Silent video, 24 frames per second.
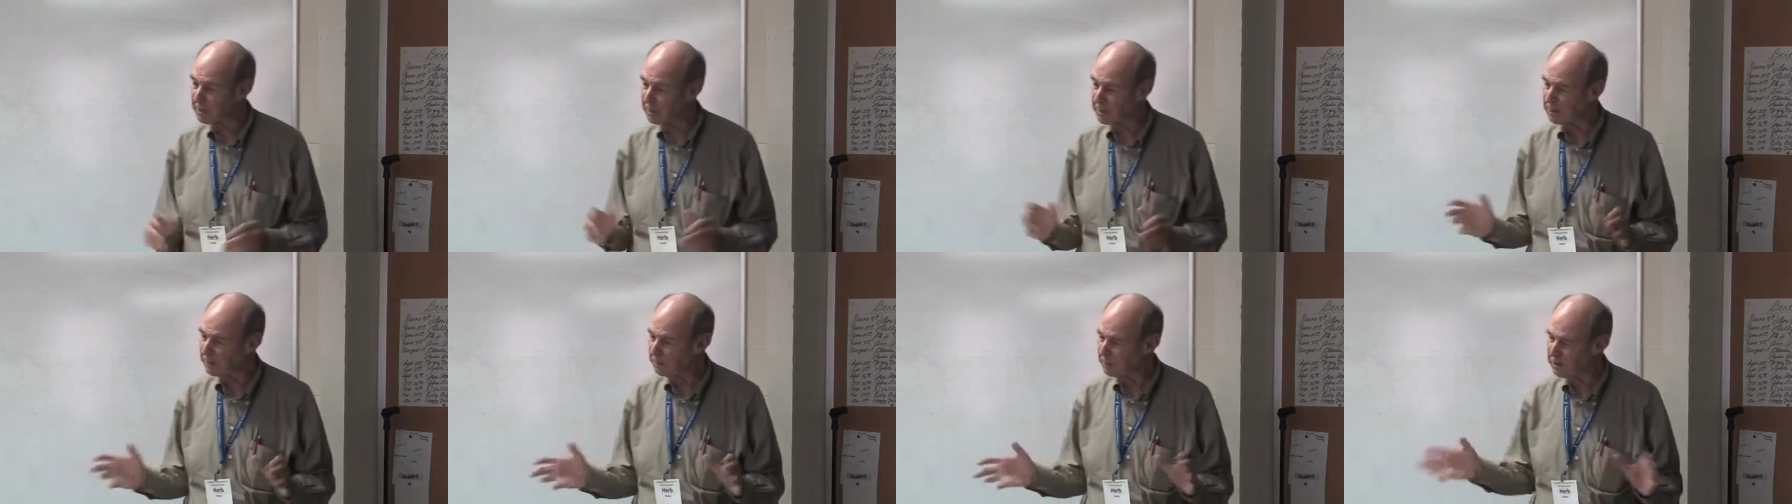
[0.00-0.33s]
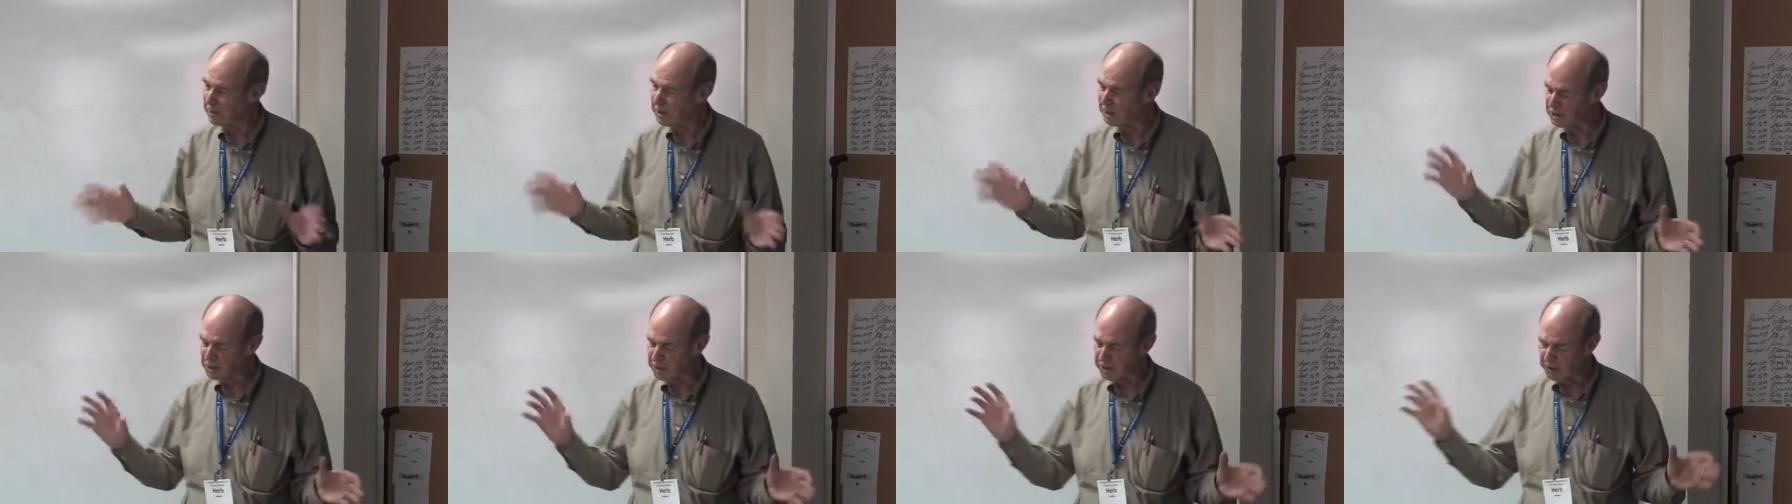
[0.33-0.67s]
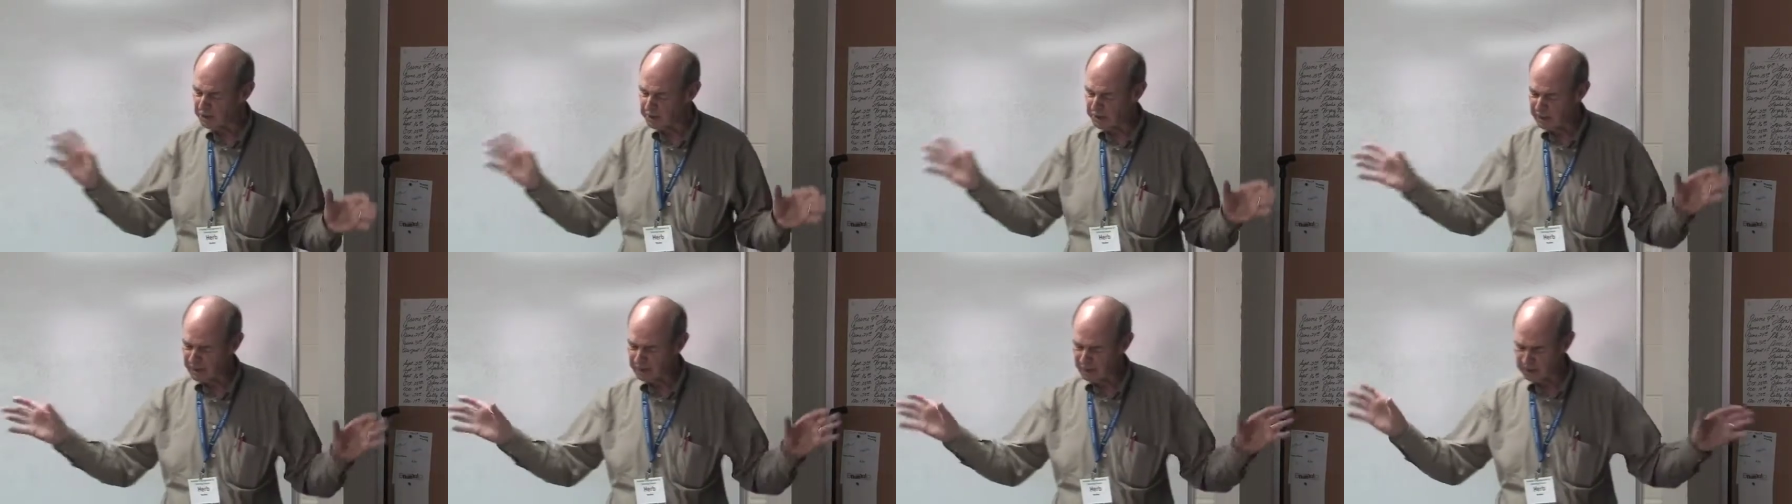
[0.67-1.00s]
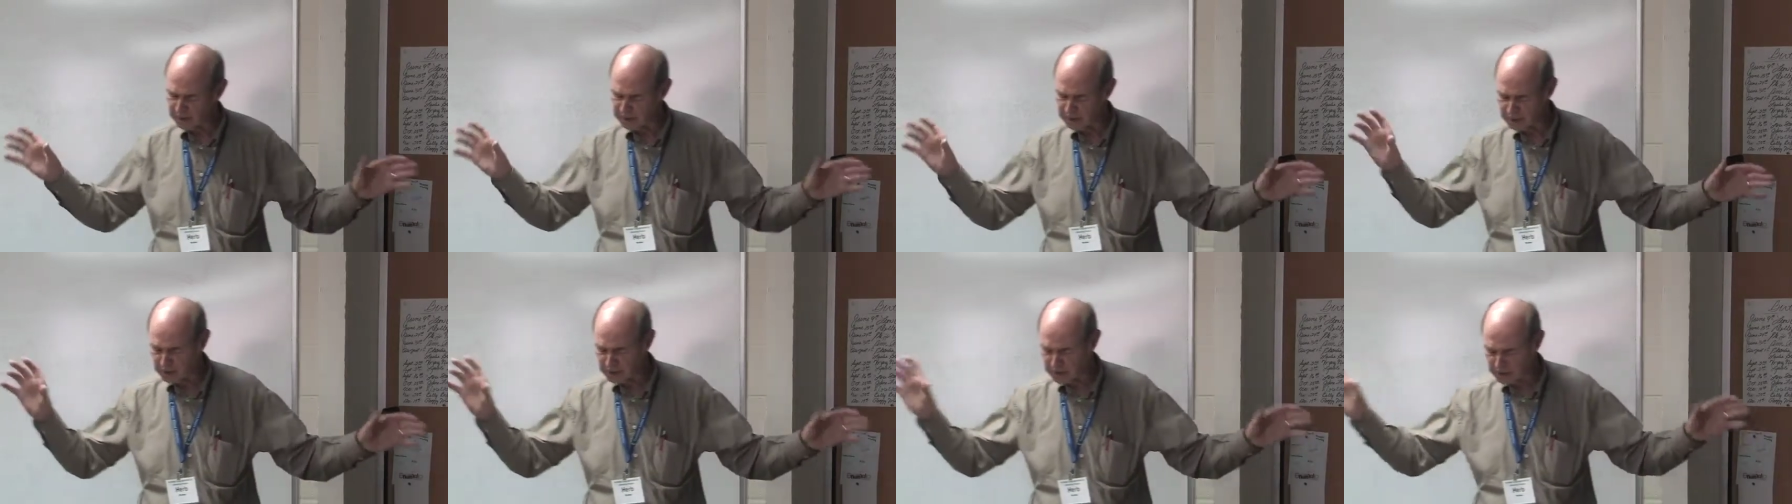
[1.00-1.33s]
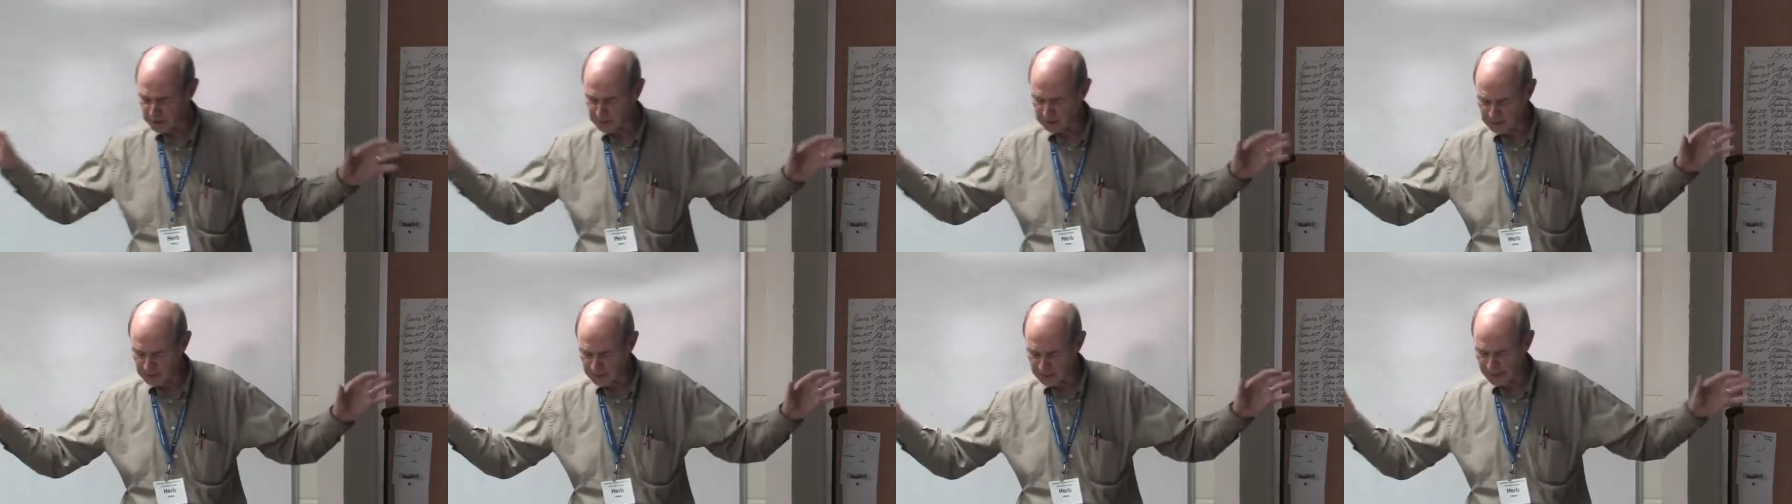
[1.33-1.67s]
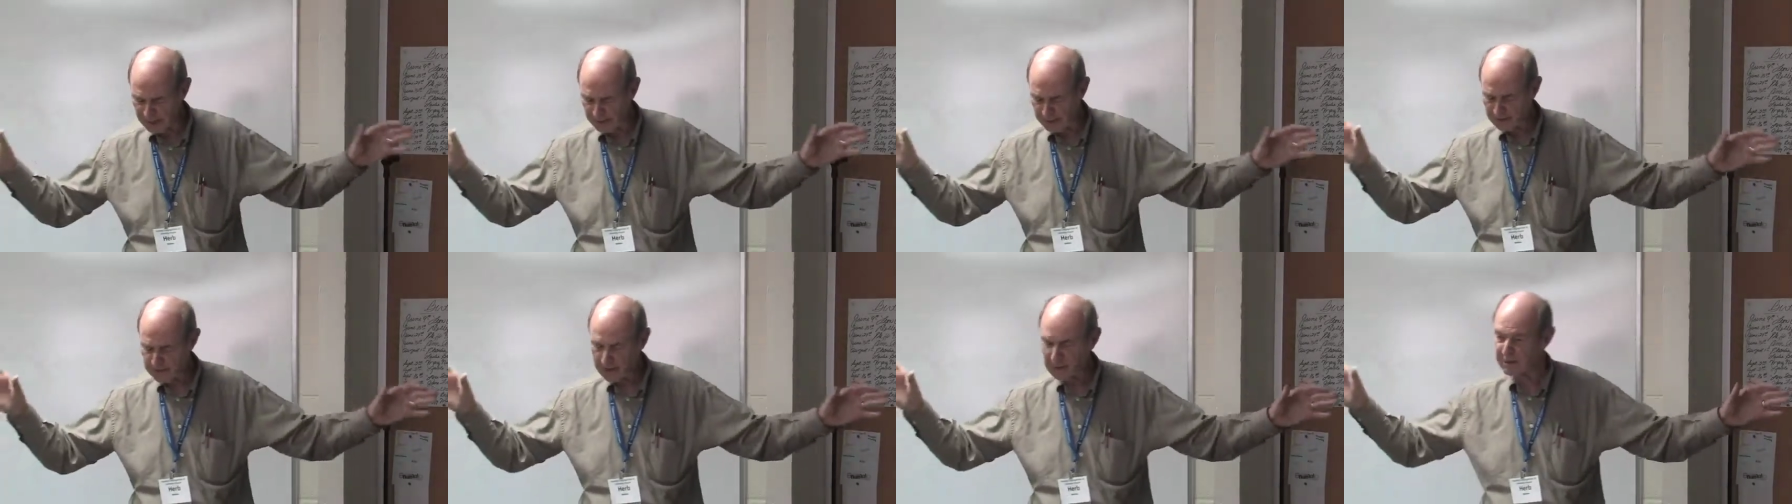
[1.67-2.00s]
and liberation theology seemed
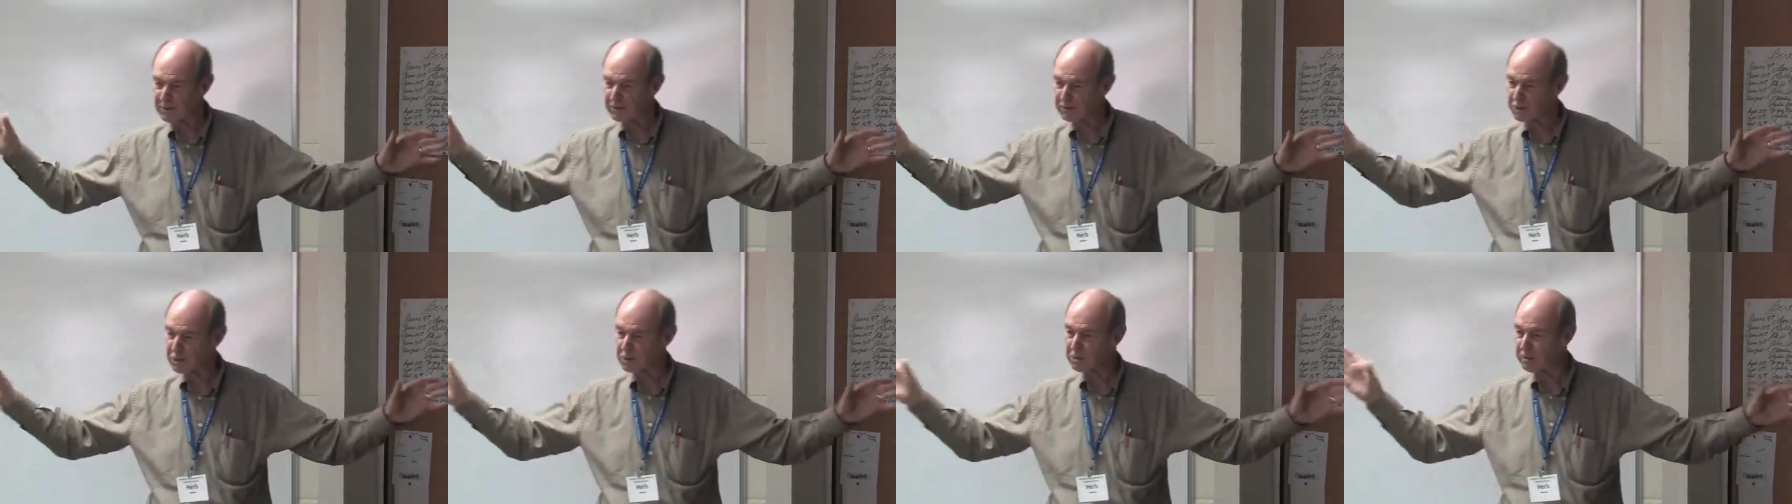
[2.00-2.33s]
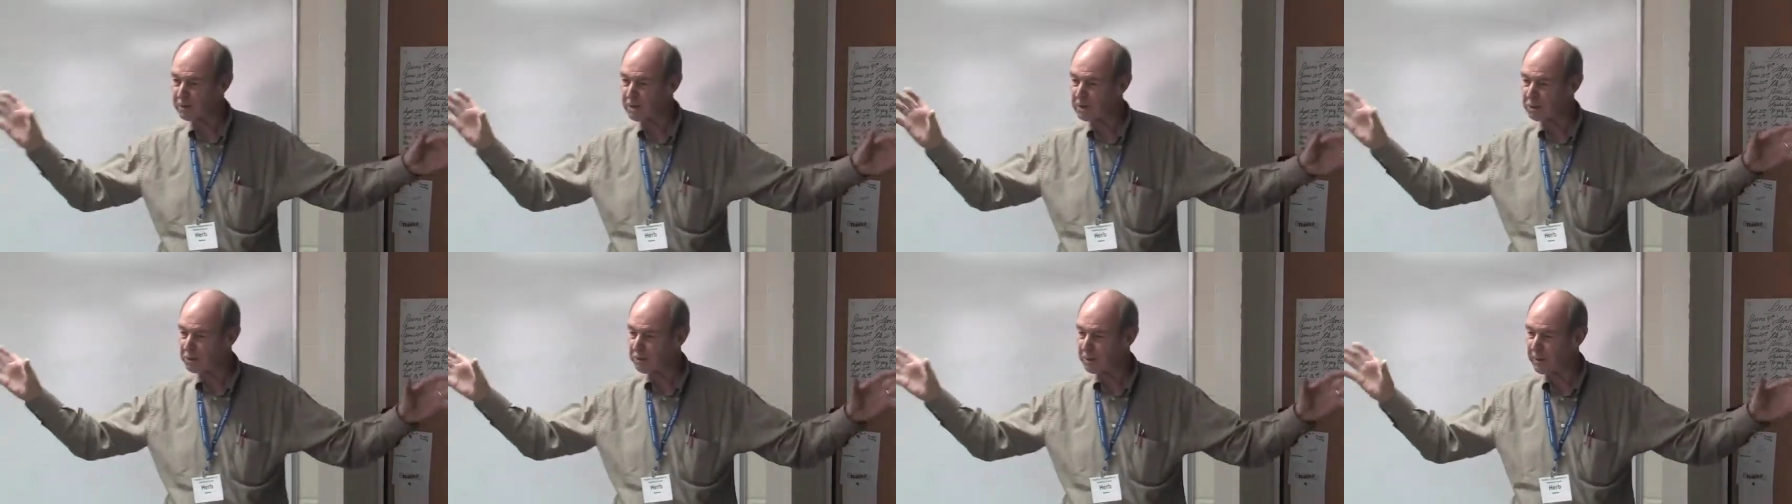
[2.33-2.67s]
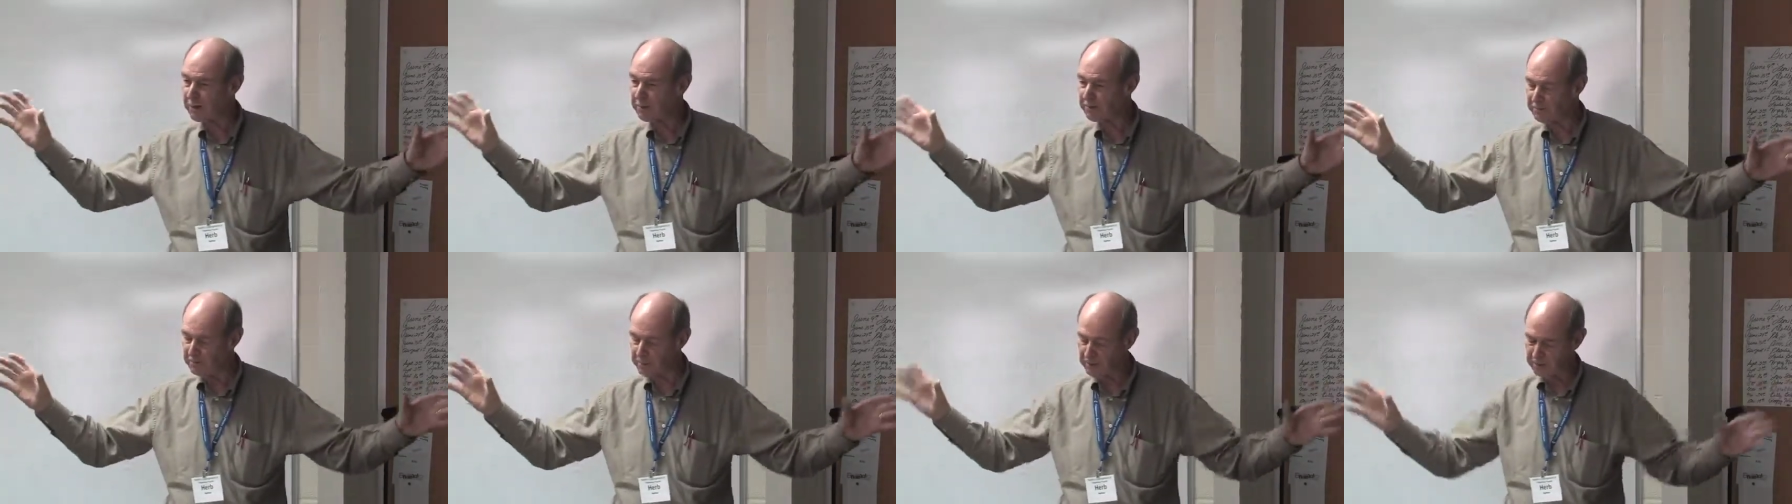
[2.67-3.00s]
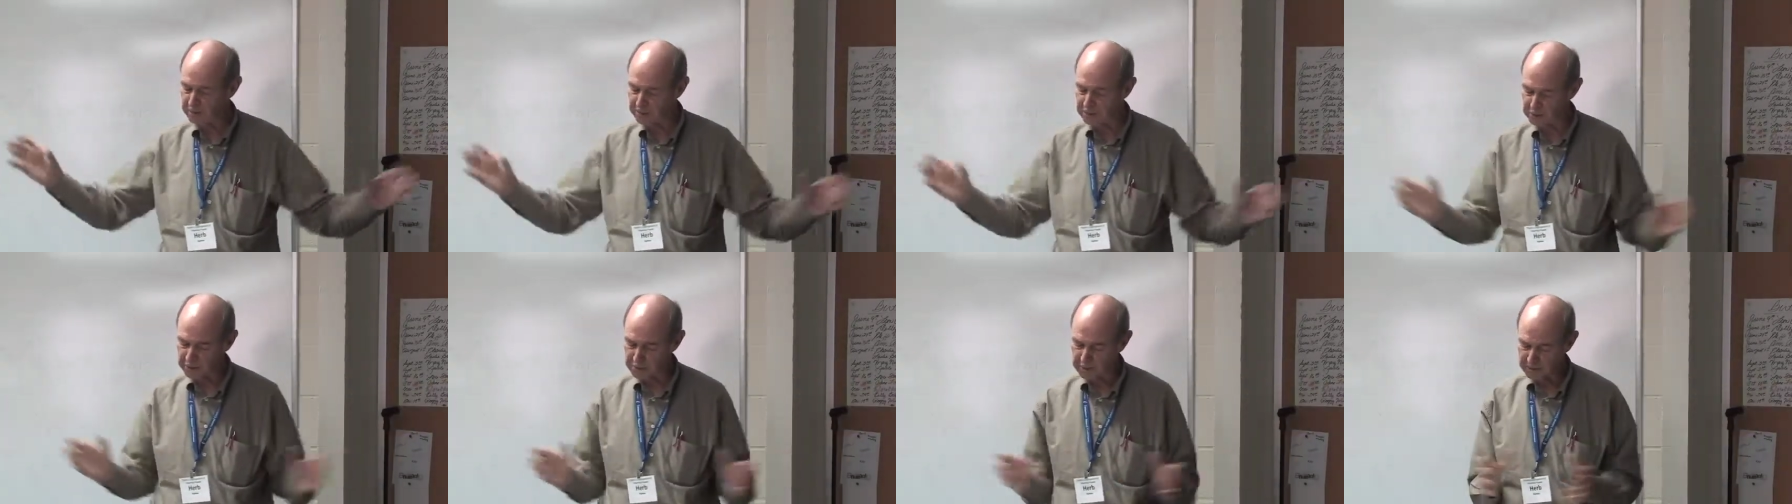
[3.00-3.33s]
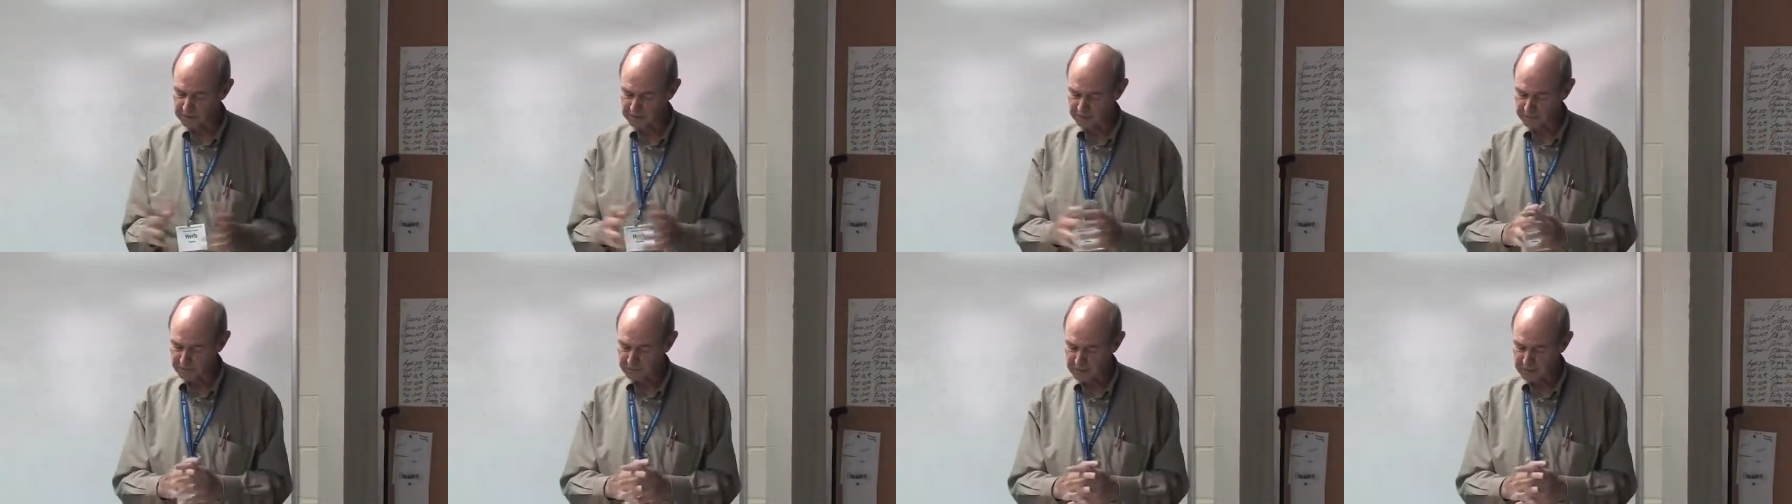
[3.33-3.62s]
like kind of strange bedfellows.